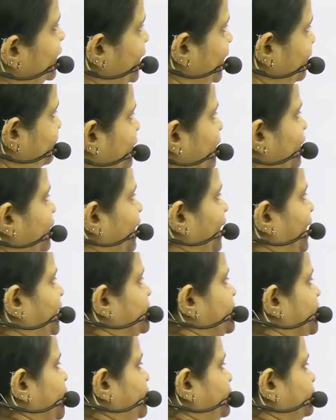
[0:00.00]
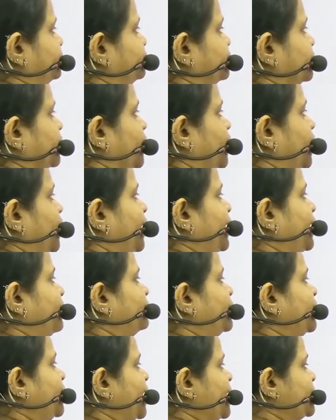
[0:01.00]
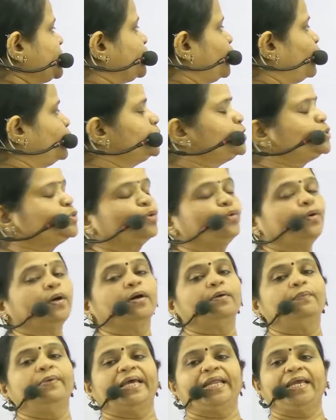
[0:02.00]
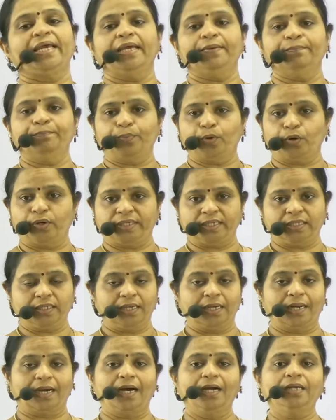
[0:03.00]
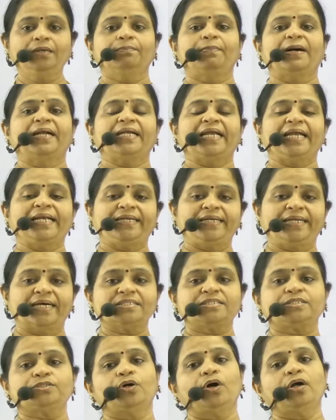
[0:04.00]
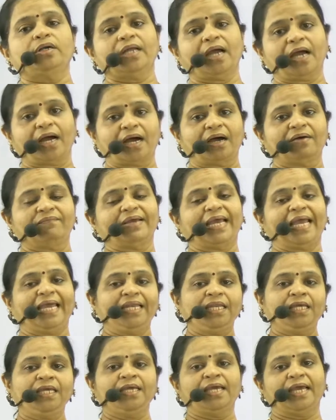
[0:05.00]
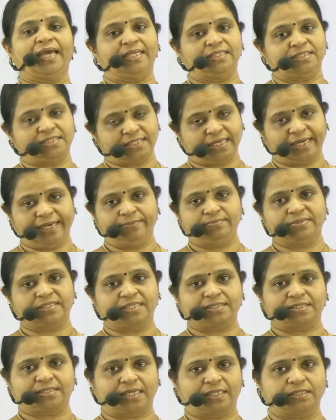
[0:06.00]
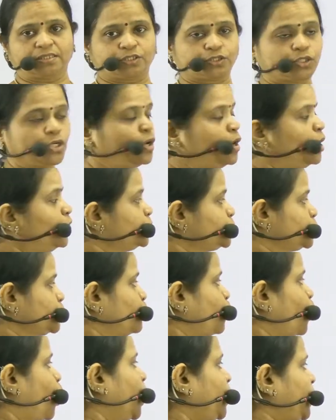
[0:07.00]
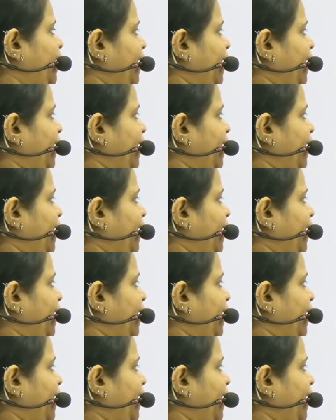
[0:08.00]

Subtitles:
liver region, liver is also a very important gland, but it does not have any enzymes as such. So what